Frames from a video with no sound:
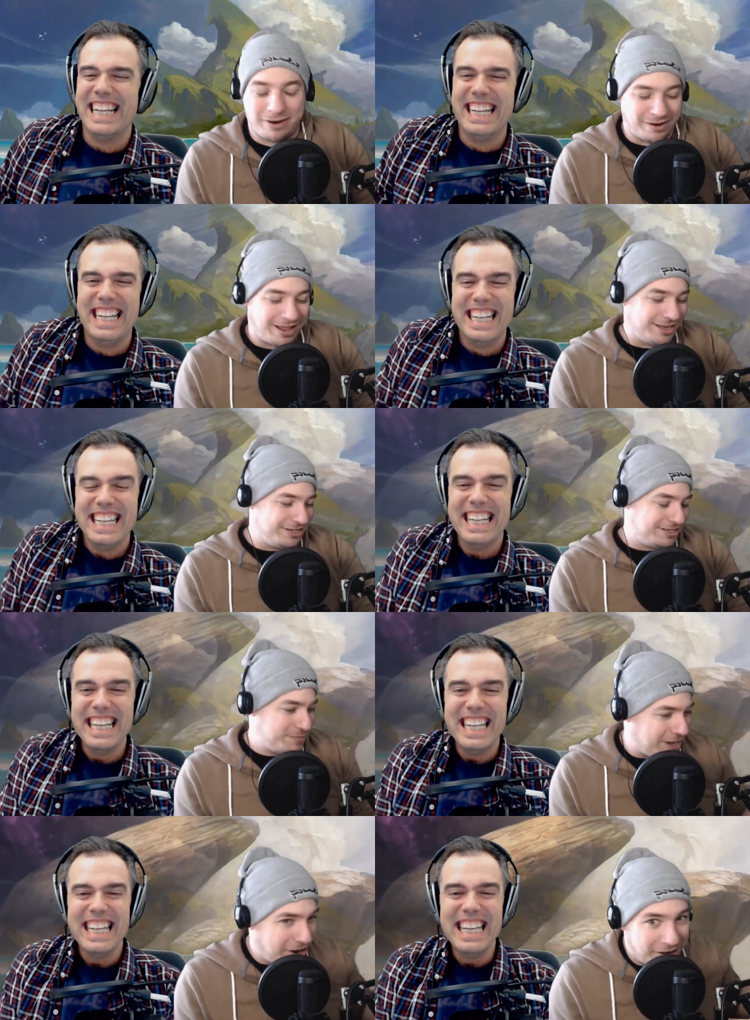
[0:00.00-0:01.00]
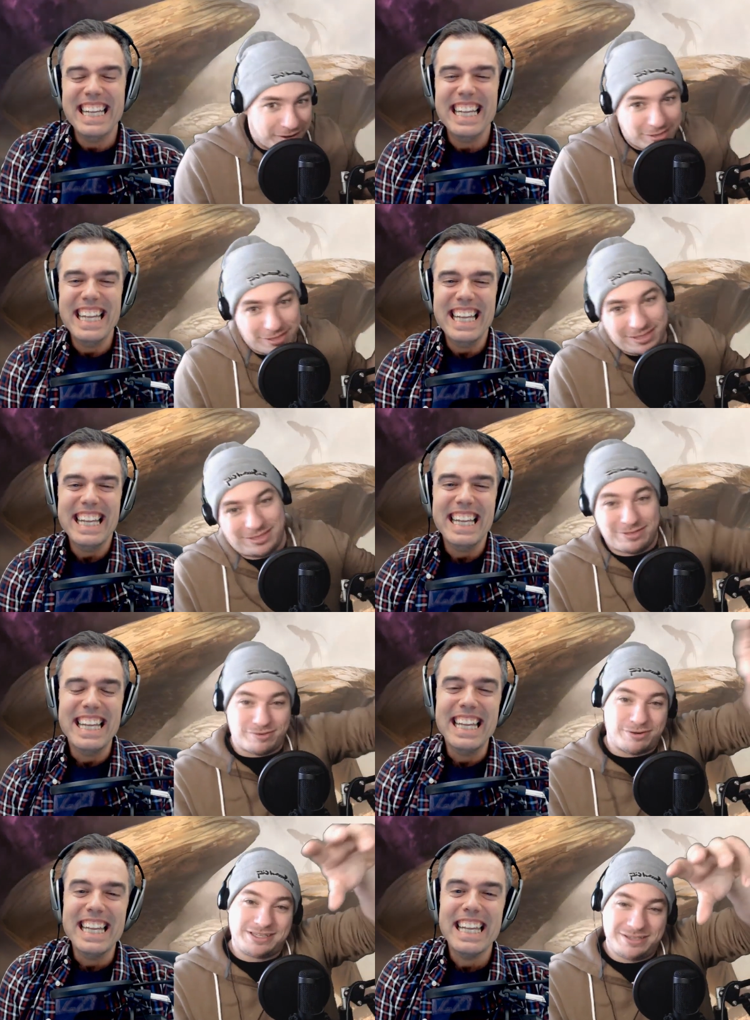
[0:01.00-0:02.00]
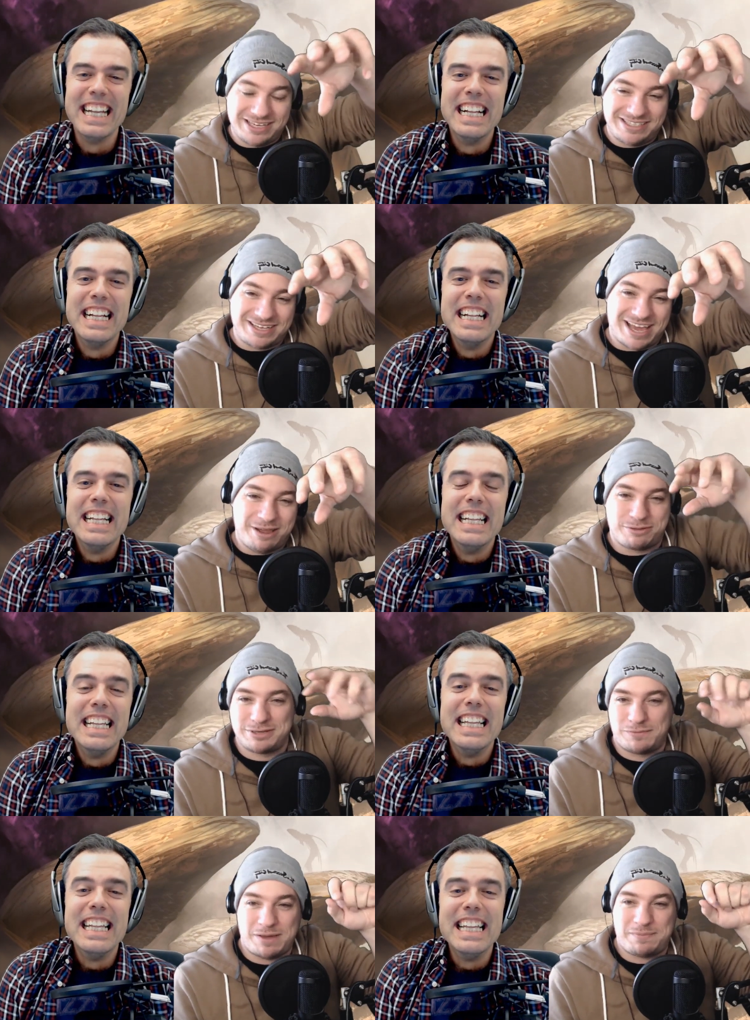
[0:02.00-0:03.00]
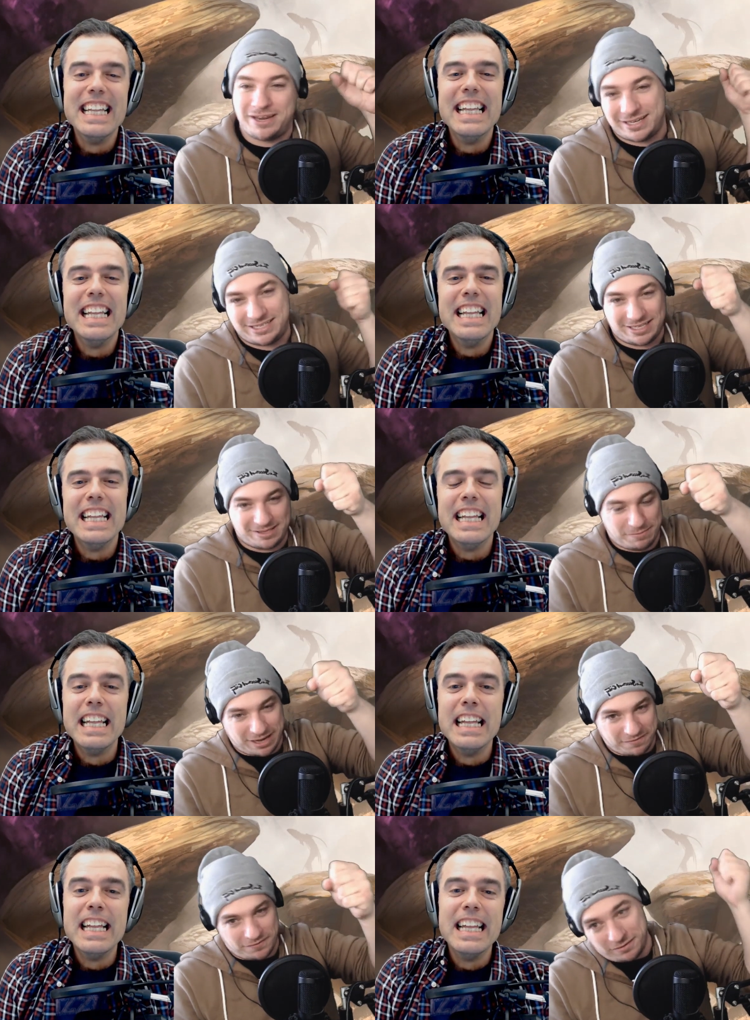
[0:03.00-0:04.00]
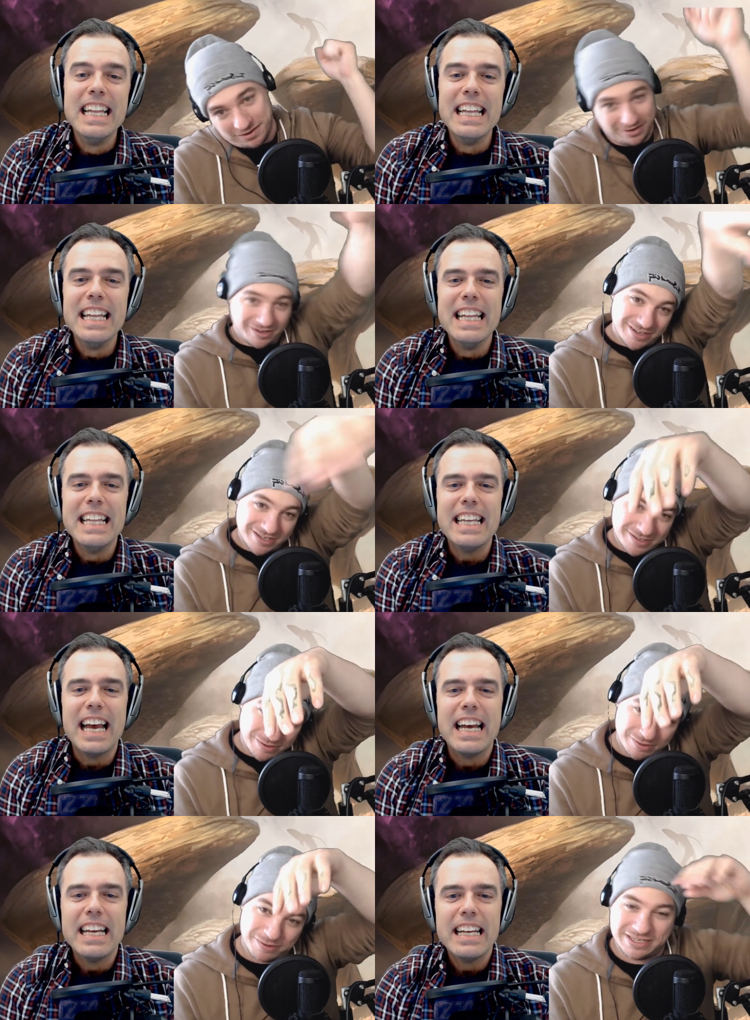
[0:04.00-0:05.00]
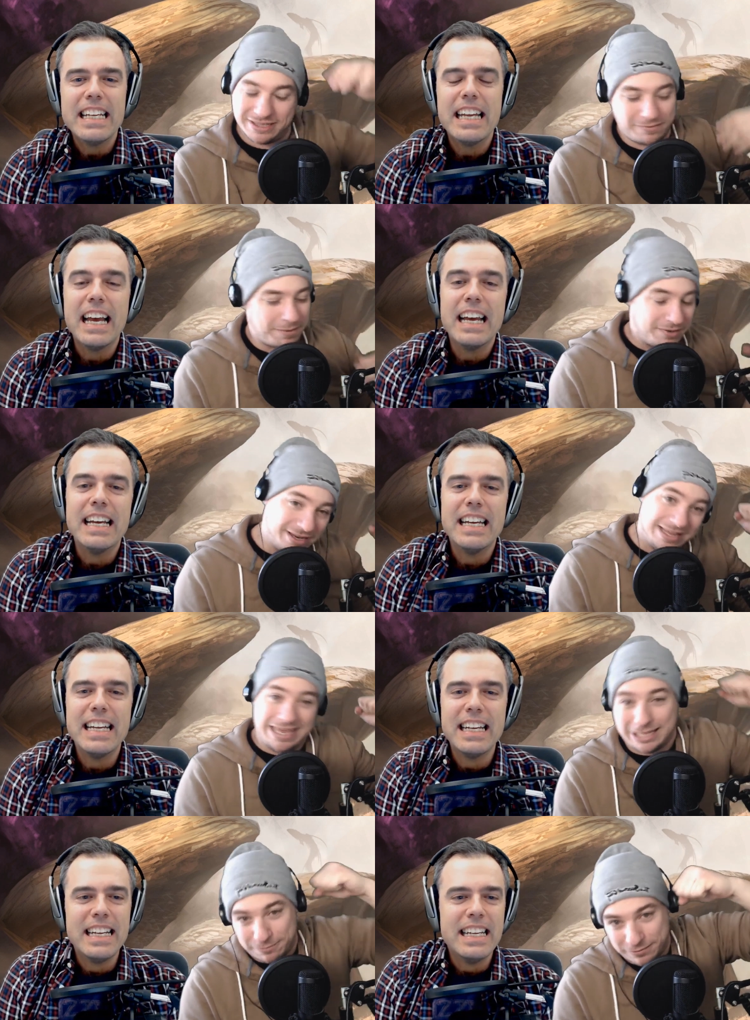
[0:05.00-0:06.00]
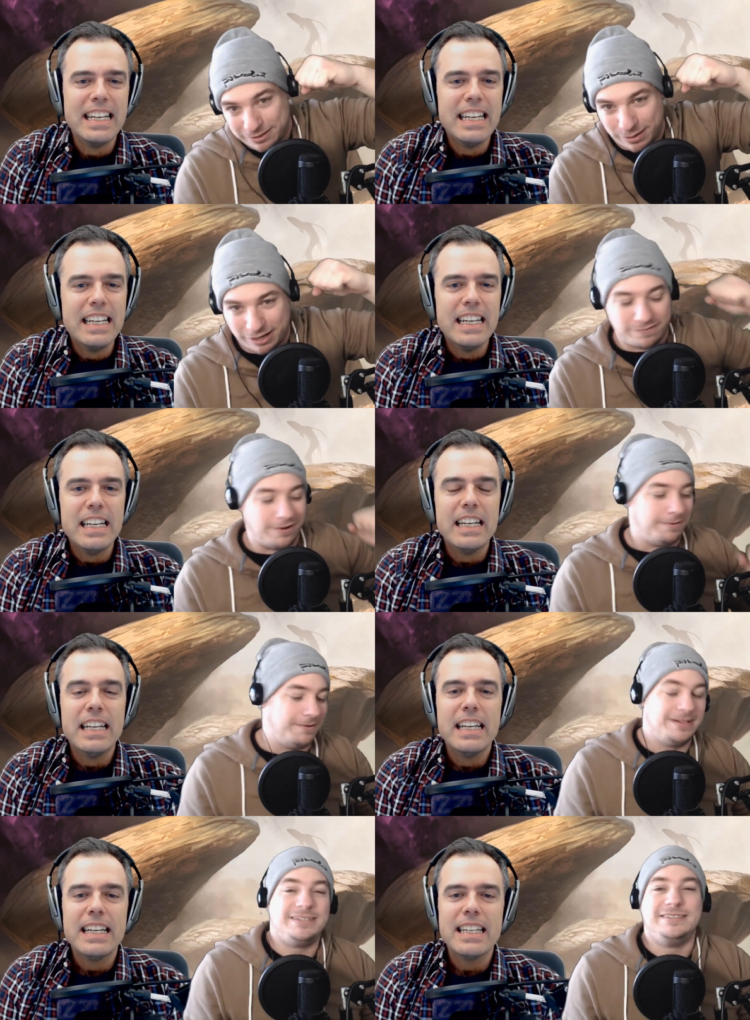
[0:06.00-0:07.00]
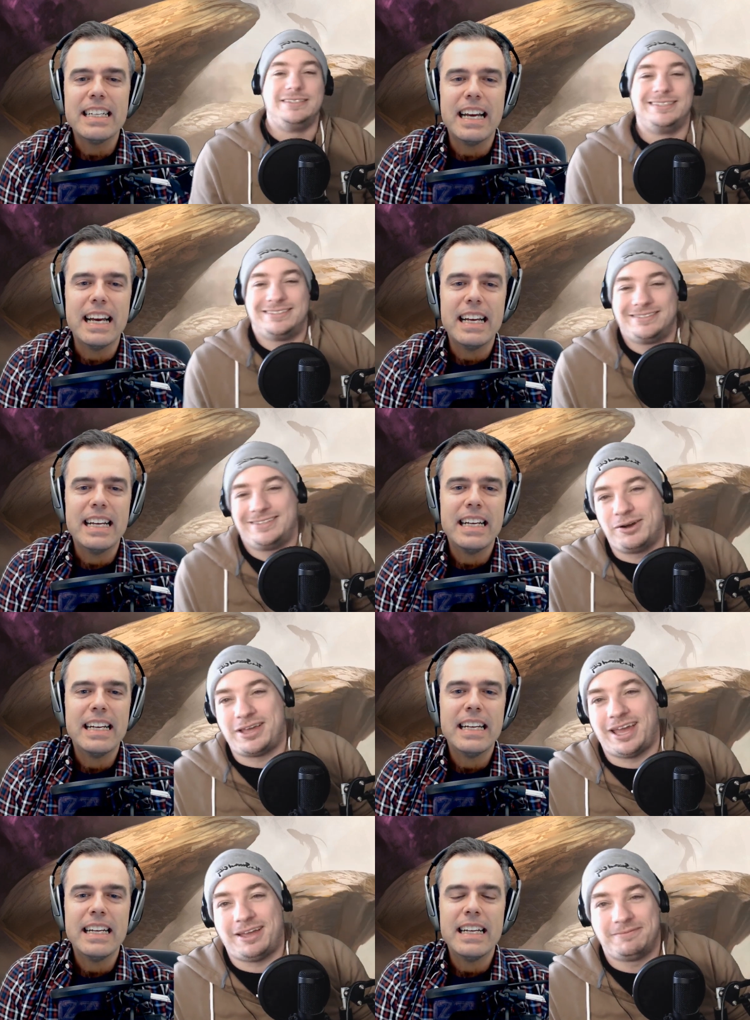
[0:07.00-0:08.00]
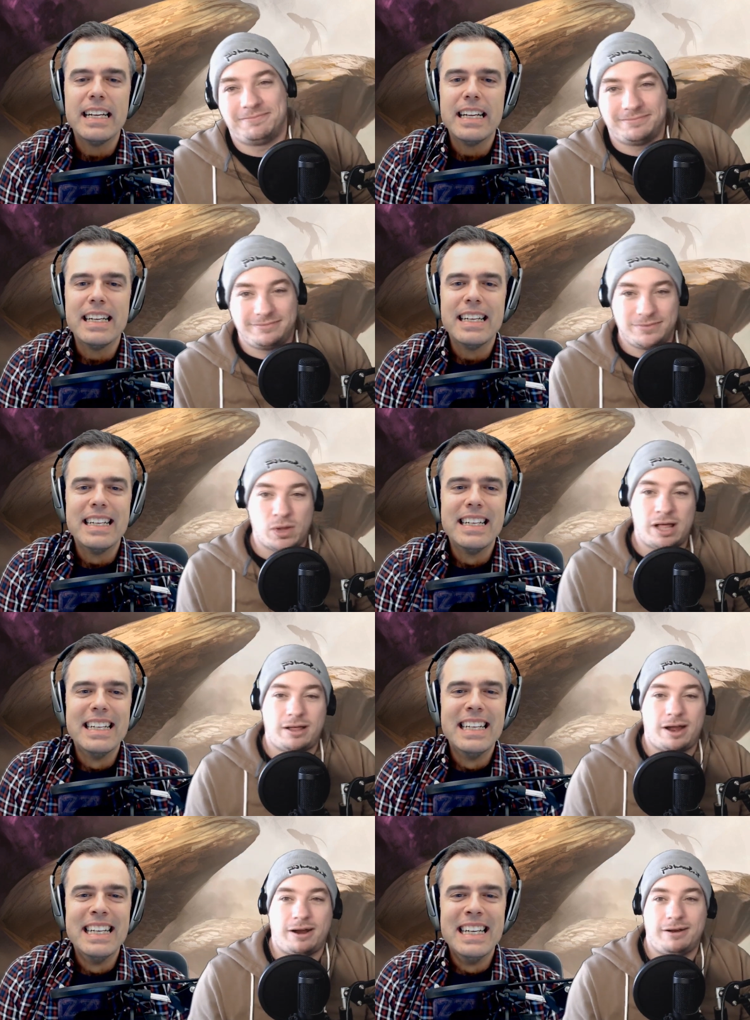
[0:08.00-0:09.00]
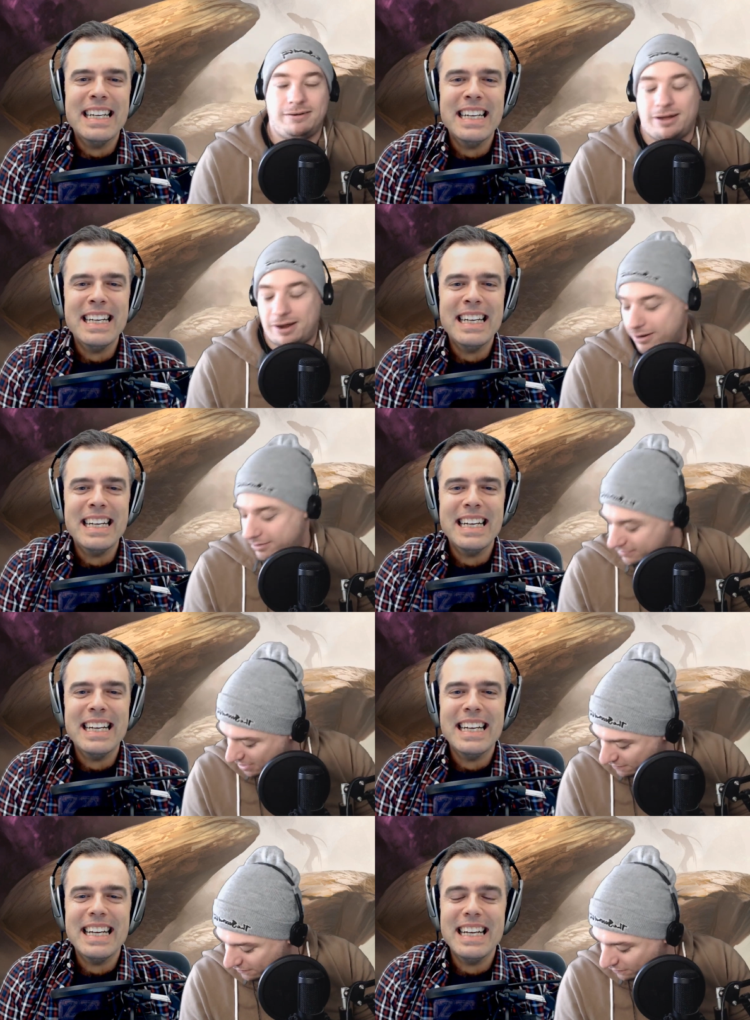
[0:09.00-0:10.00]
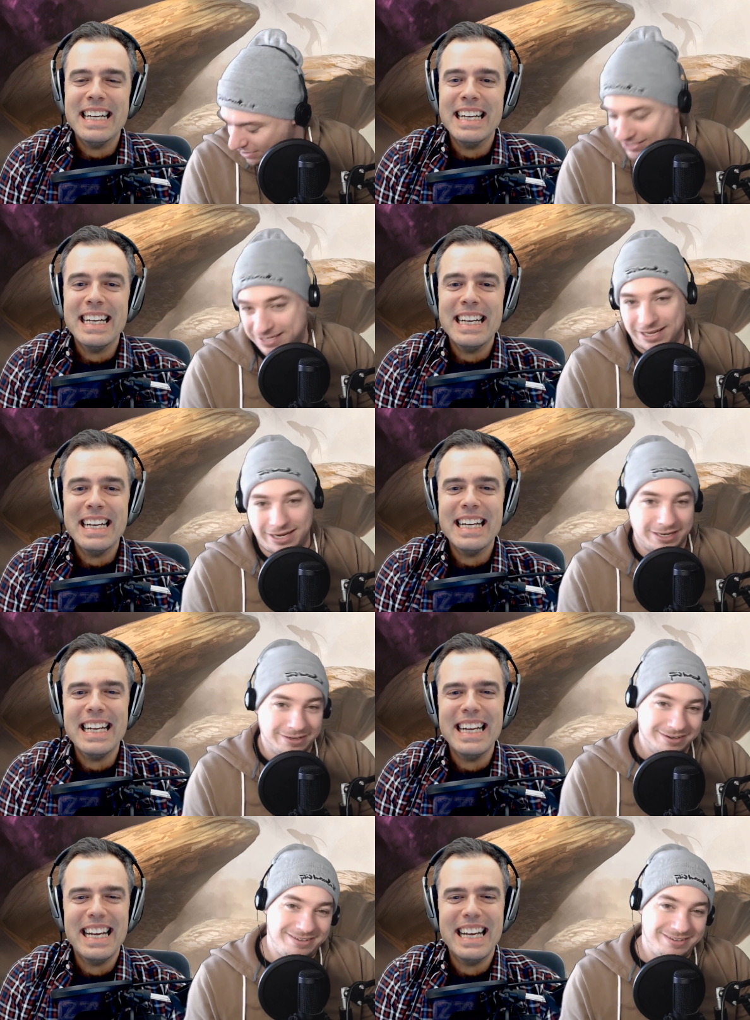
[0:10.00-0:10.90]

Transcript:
Speaker 1: or uh, Jimmy Hart throws is the guy who throws the weapon in because he had the megaphone. So yeah, he throws in the yeah. weapon and they hit them with the megaphone. Yeah. Okay well, our our love of wrestling and